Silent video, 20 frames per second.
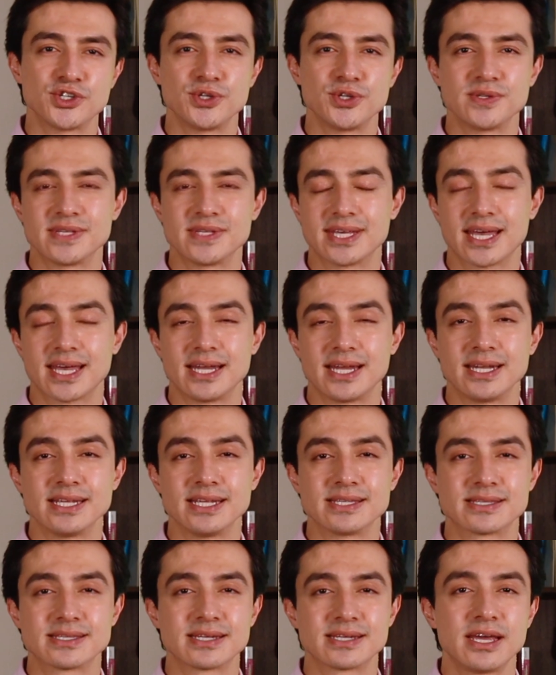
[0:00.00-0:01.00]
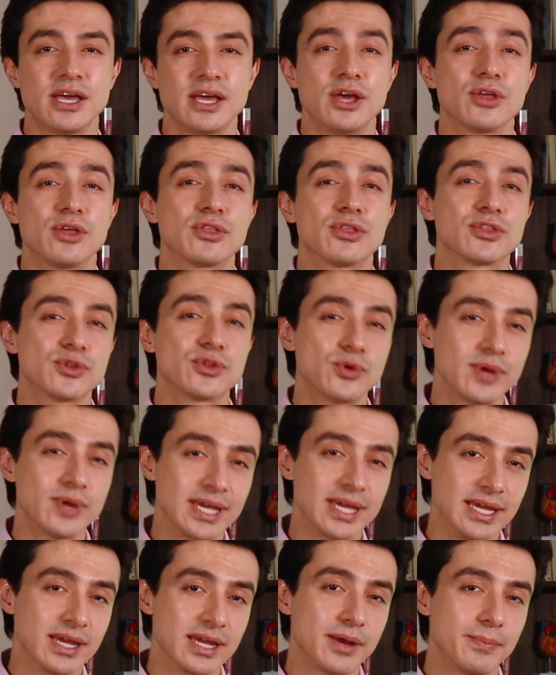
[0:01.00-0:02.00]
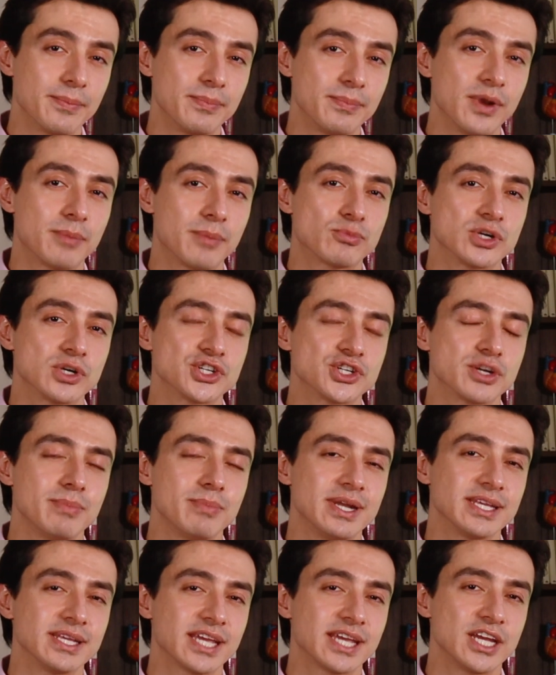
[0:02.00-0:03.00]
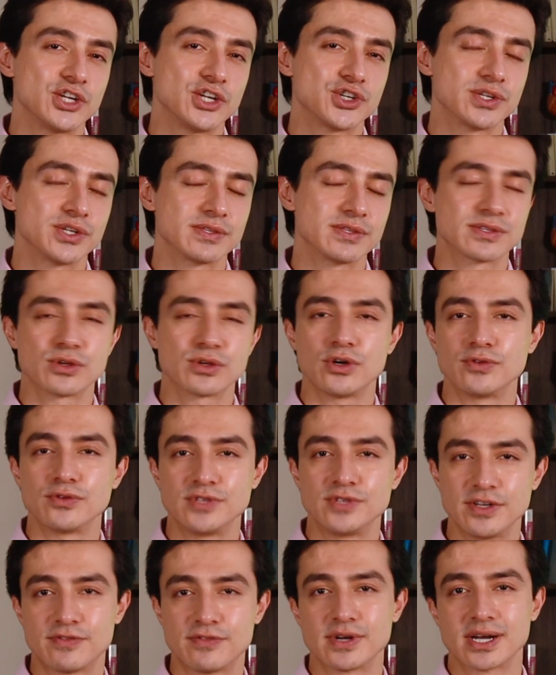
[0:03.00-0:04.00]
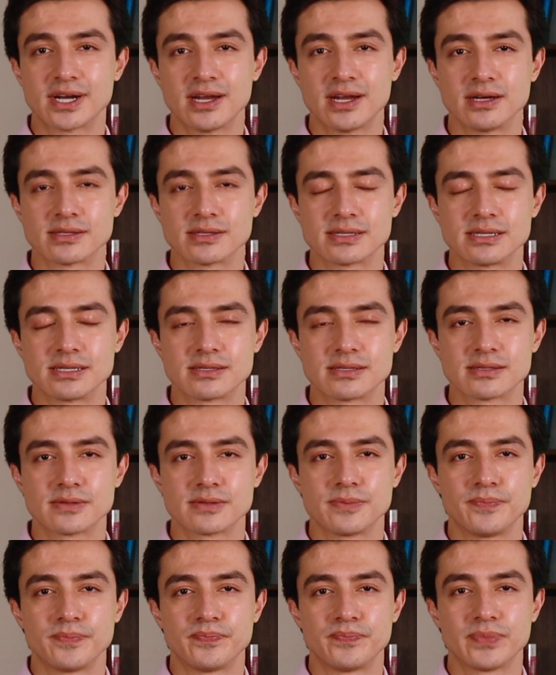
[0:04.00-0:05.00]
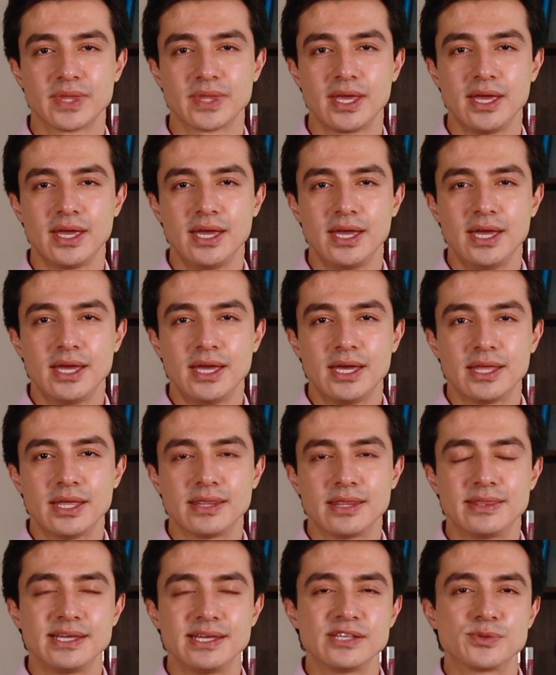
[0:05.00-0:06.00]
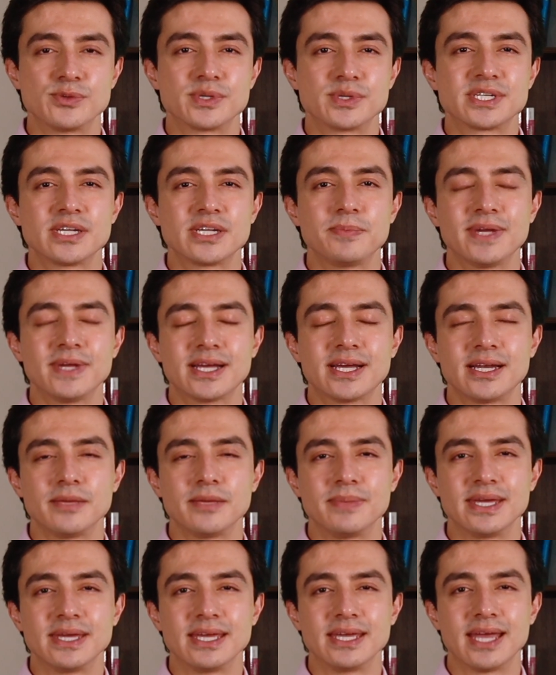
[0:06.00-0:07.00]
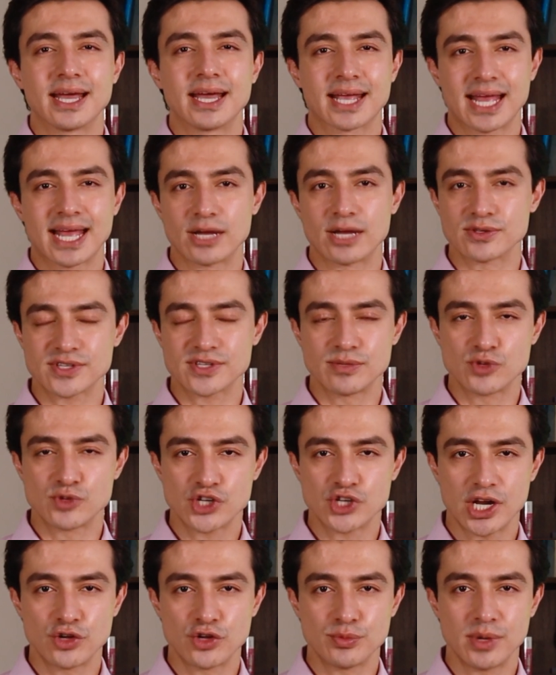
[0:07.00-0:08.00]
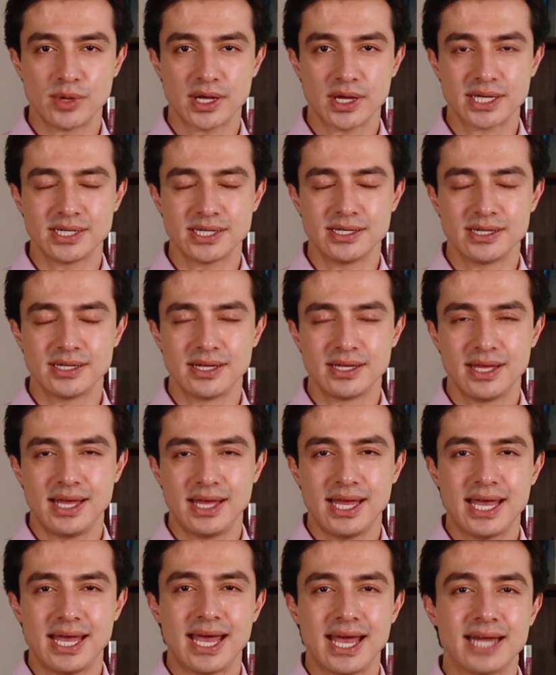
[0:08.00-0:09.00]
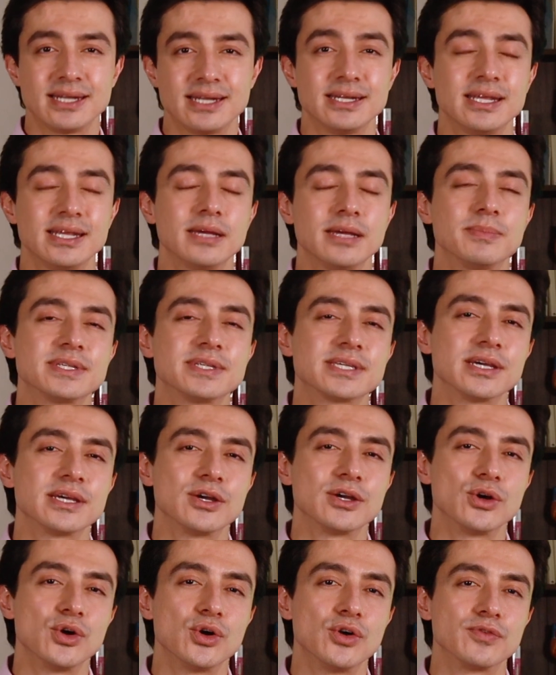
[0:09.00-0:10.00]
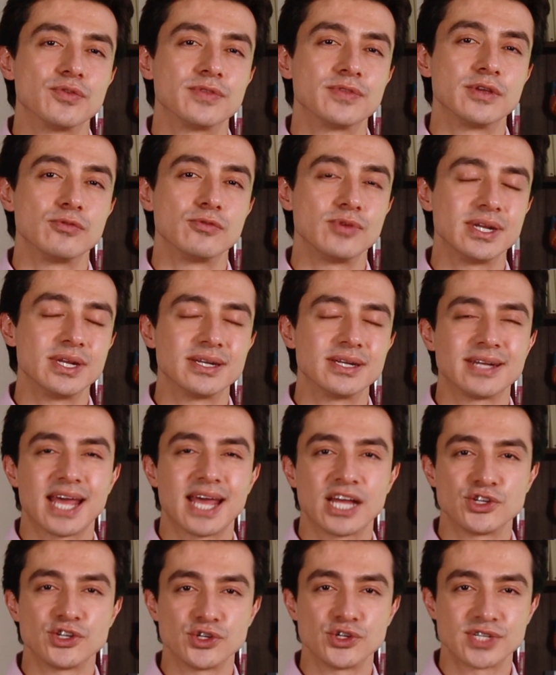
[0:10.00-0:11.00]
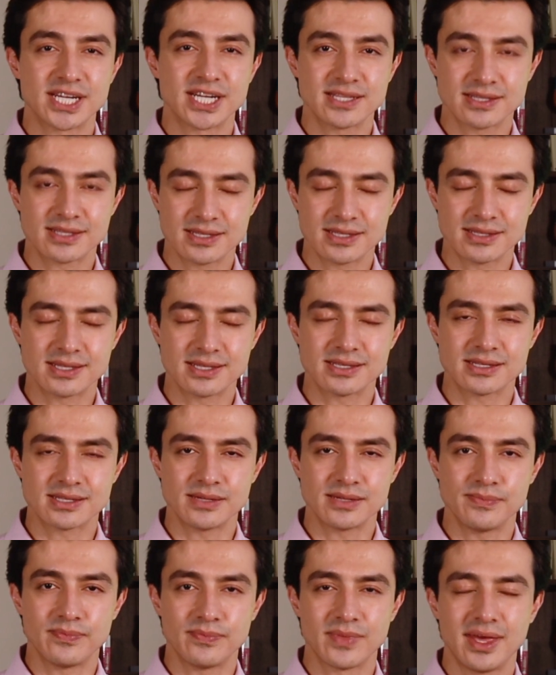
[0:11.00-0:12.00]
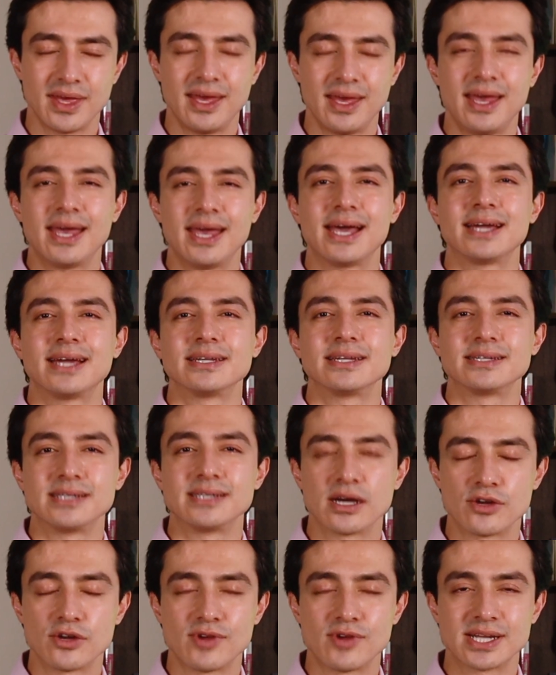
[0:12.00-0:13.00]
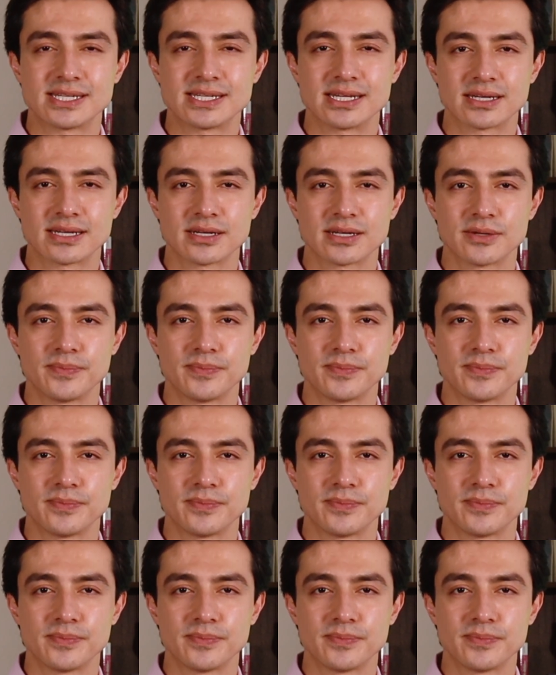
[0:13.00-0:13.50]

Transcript: using at least 3 blood pressure medications of different classes. These would typically be a calcium channel blocker, an inhibitor of the renin-angiotensin system, and a diuretic.